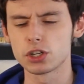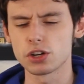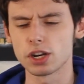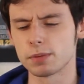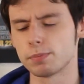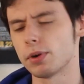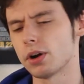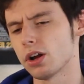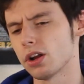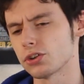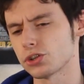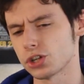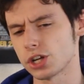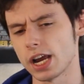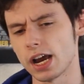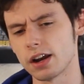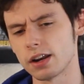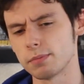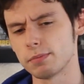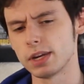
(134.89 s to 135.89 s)
We really tried to
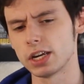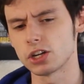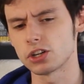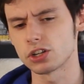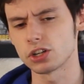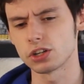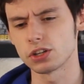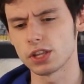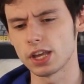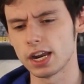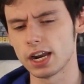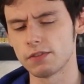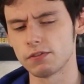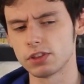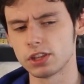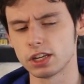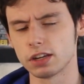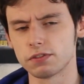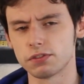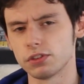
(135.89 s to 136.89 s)
polish it out and make sure
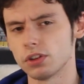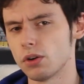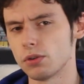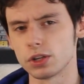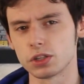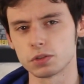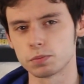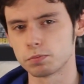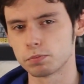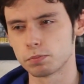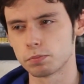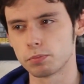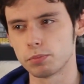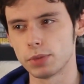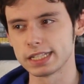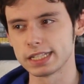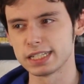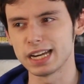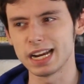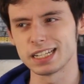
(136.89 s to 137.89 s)
that everything flowed
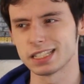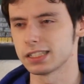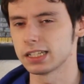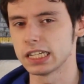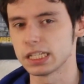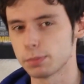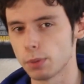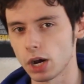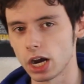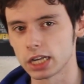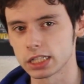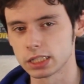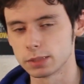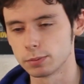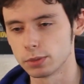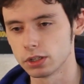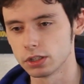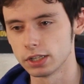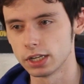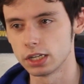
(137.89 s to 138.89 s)
as nicely as
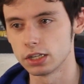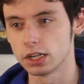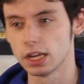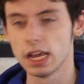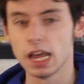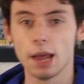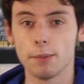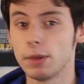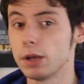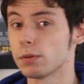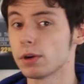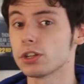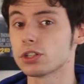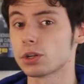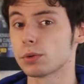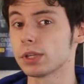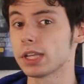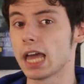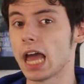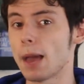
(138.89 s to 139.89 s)
possible, and me
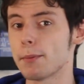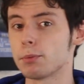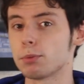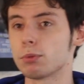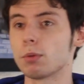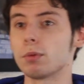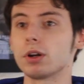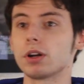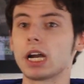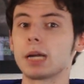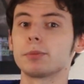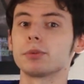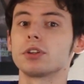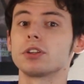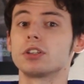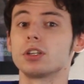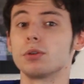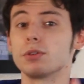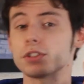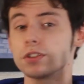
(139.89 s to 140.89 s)
and Renzo are really happy with what we
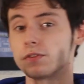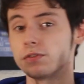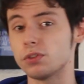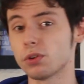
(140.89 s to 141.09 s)
were able to do.